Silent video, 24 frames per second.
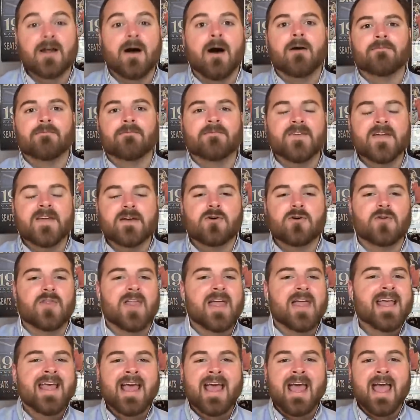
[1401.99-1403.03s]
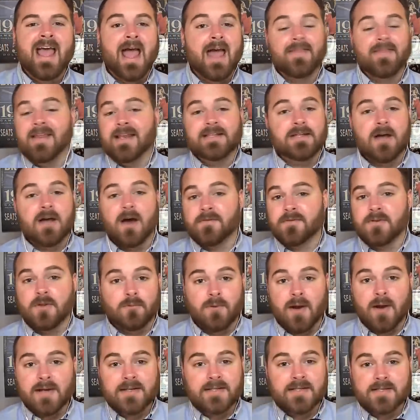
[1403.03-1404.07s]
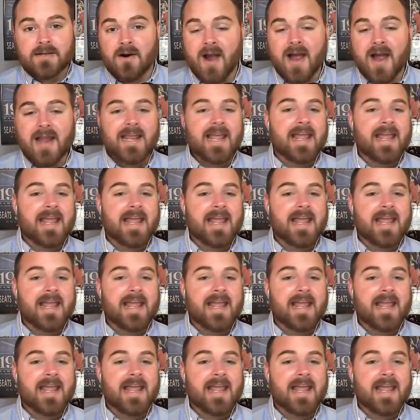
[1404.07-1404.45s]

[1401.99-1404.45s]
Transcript: upfield, and then he's off to the races, all right?